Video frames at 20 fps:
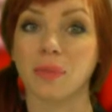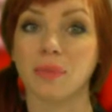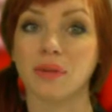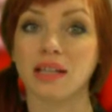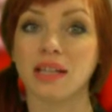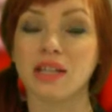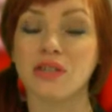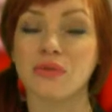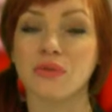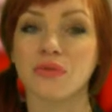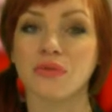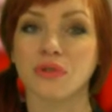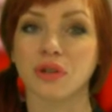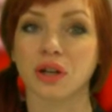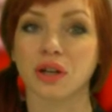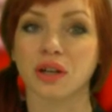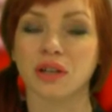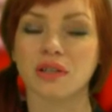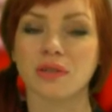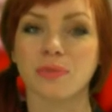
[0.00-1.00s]
please
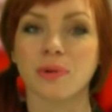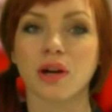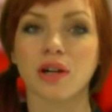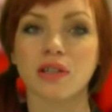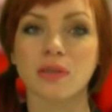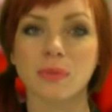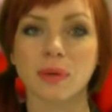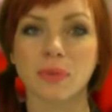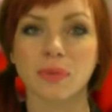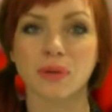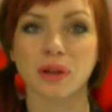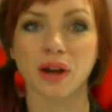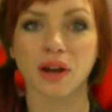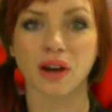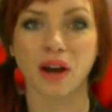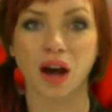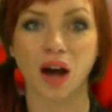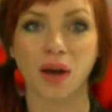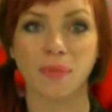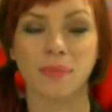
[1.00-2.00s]
refer to
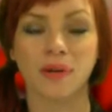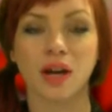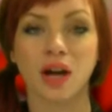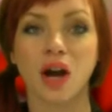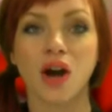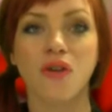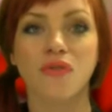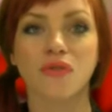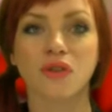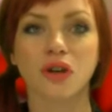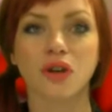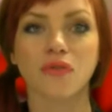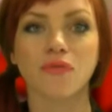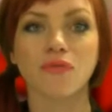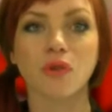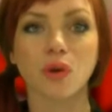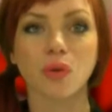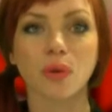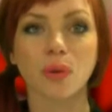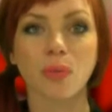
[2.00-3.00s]
partspeople.com for a
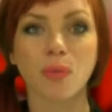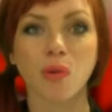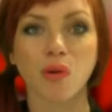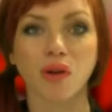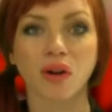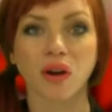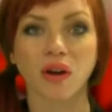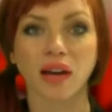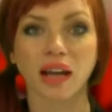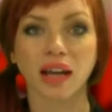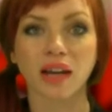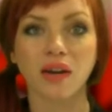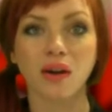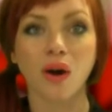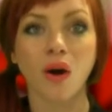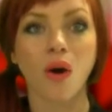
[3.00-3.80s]
full report on it